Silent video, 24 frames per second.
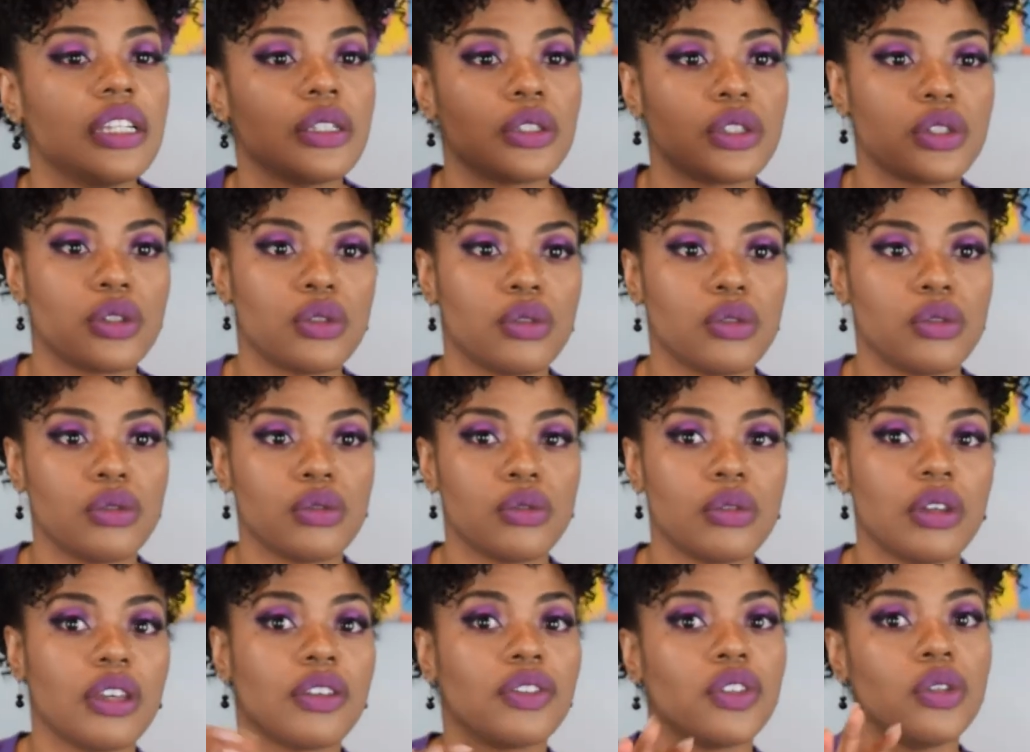
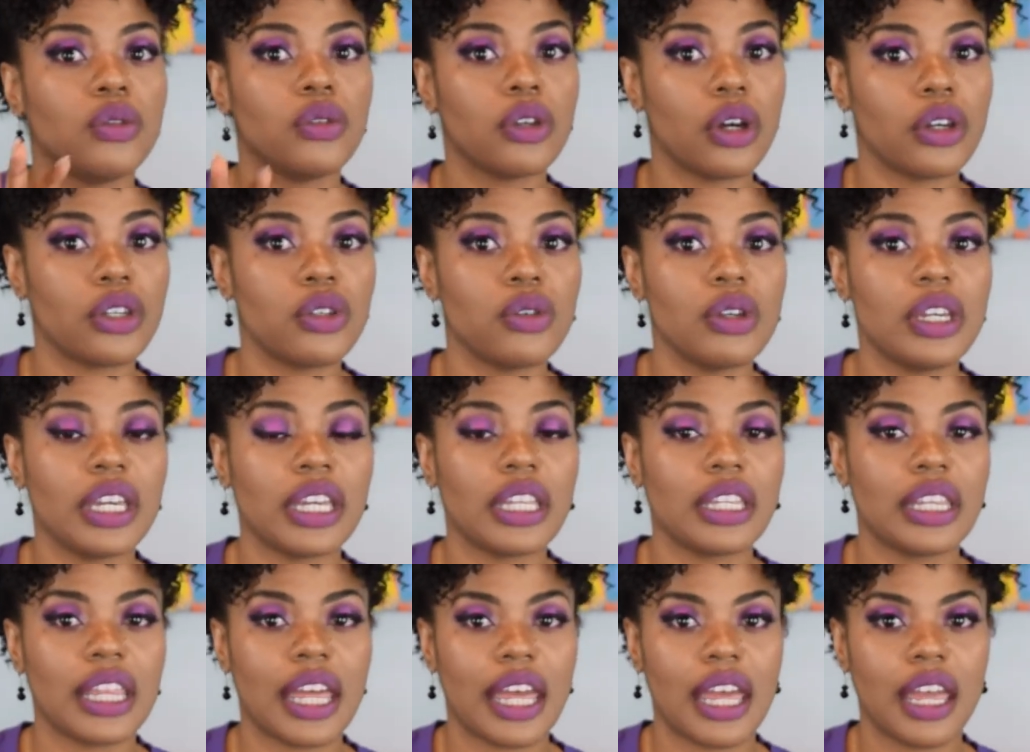to, if you know you
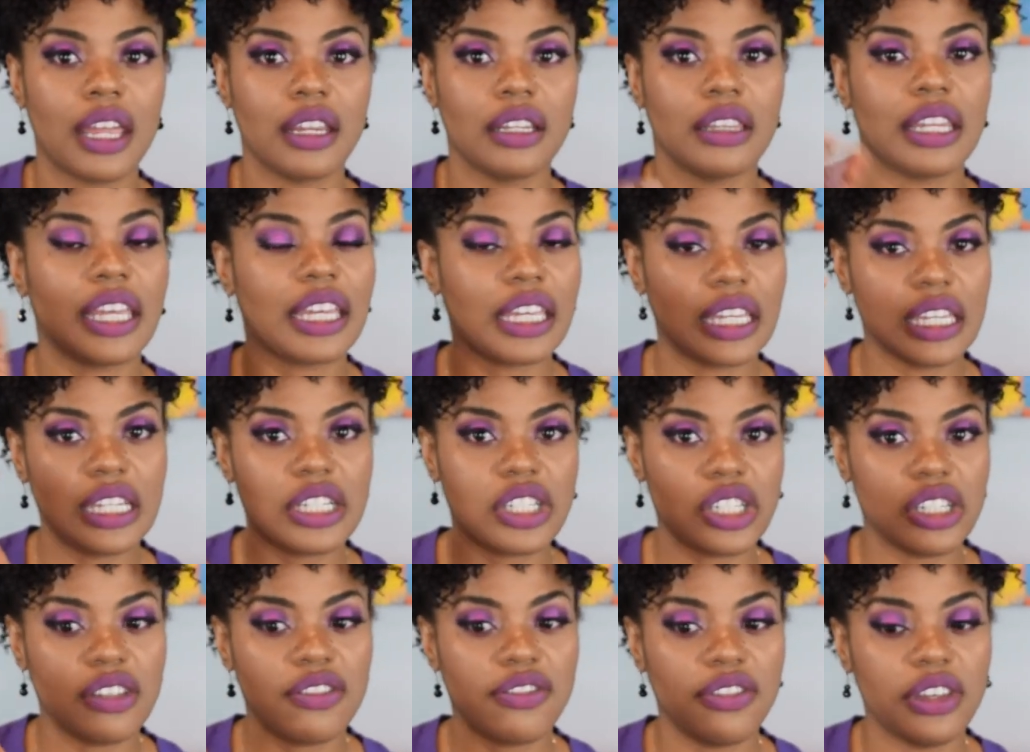get that like
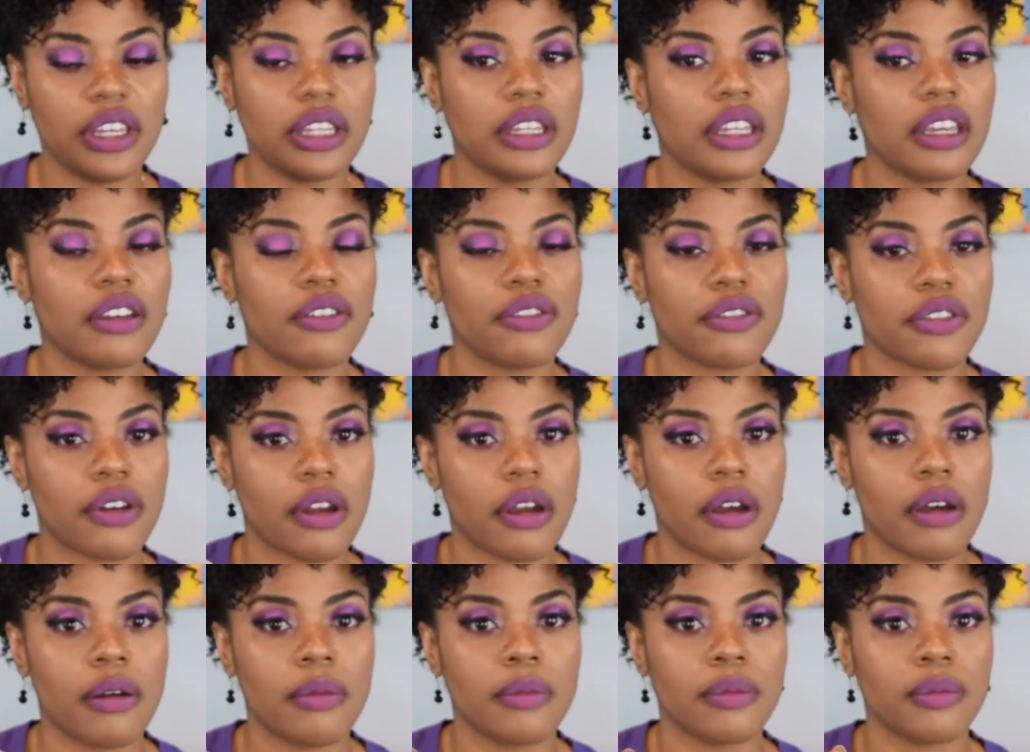itchy feeling
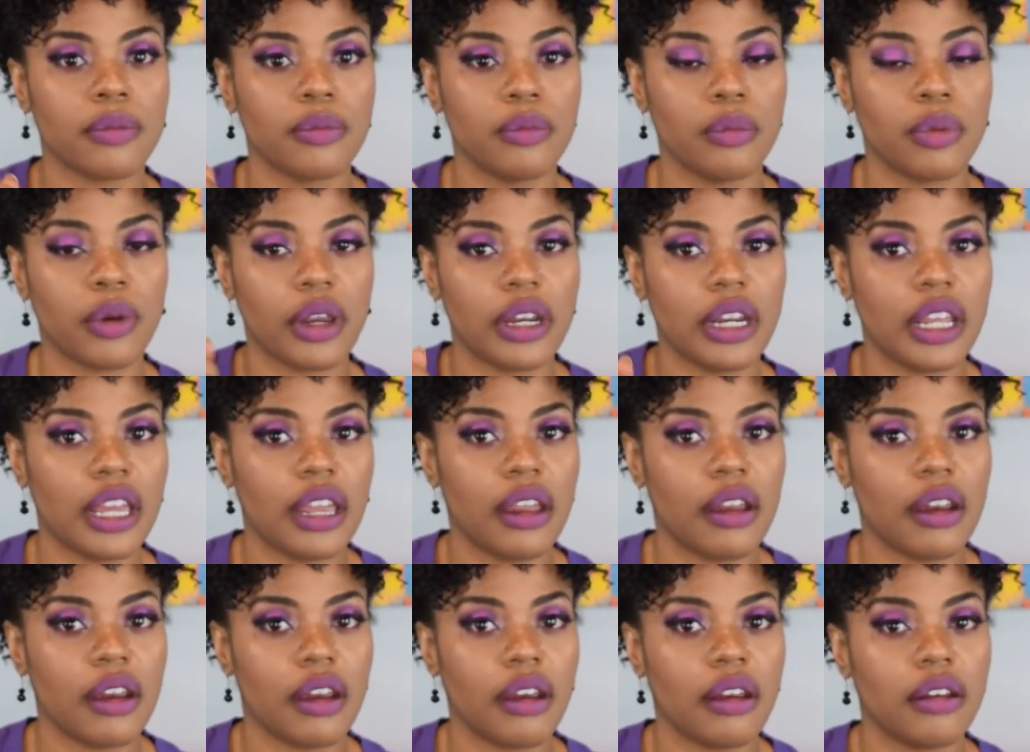from braiding
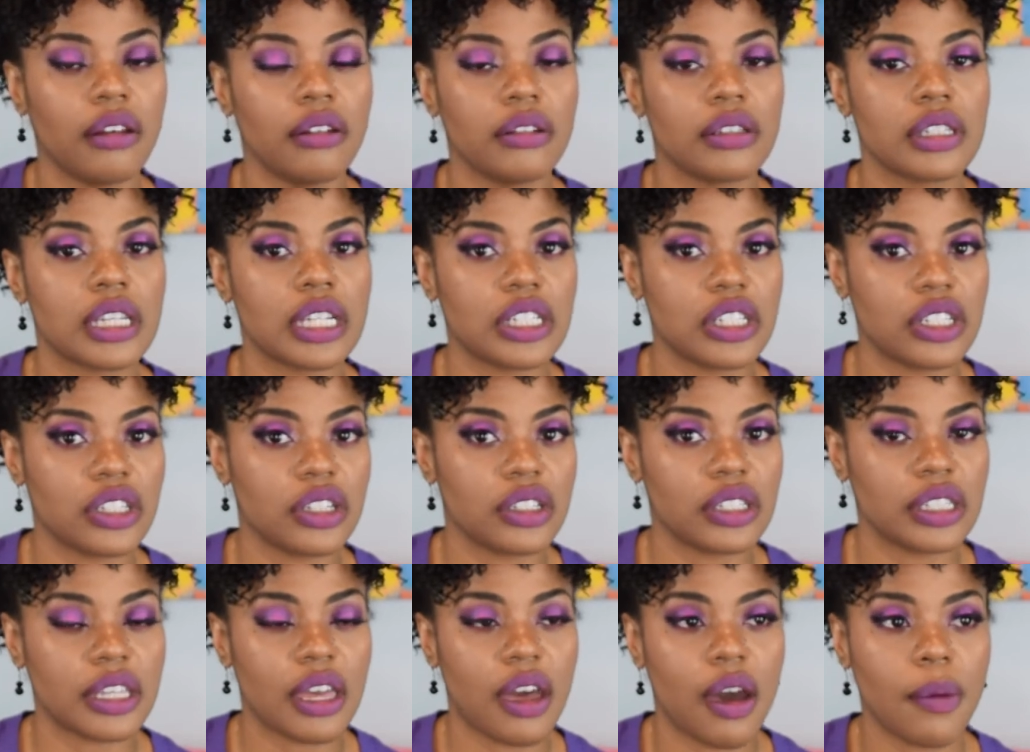hair touching your
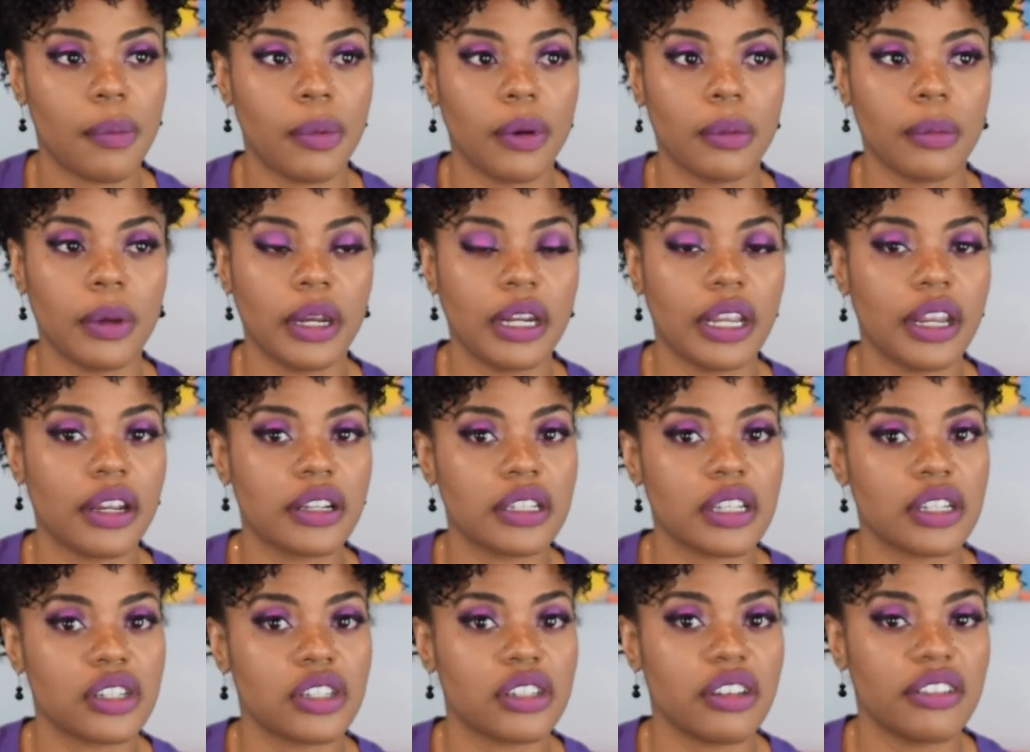scalp or braiding hair
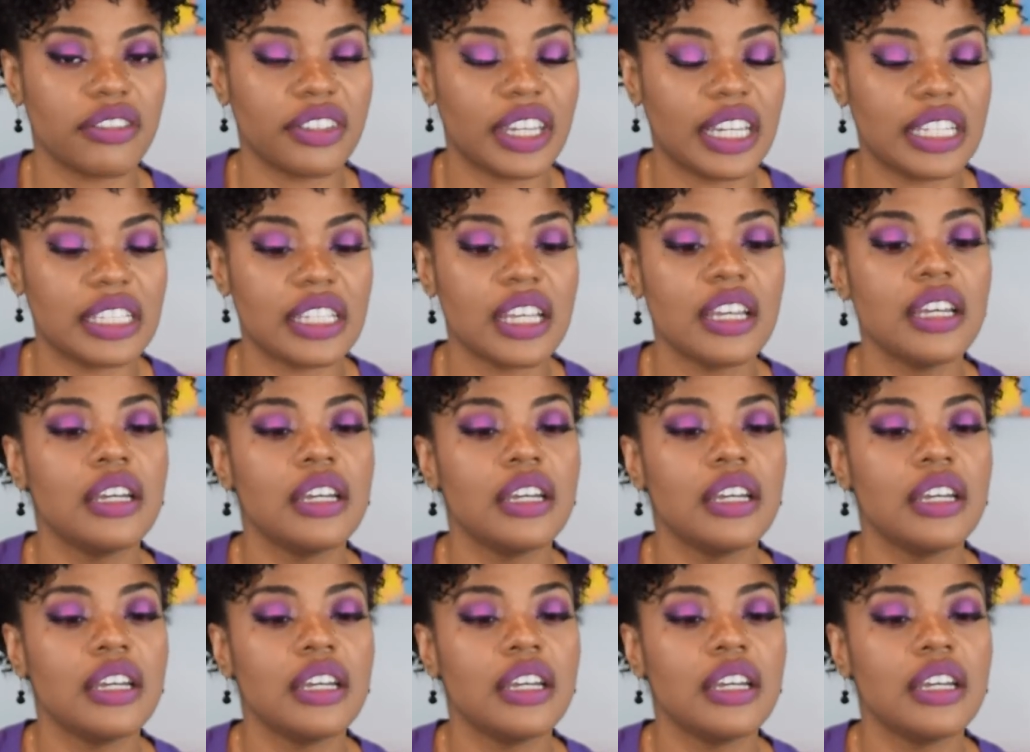touching your face,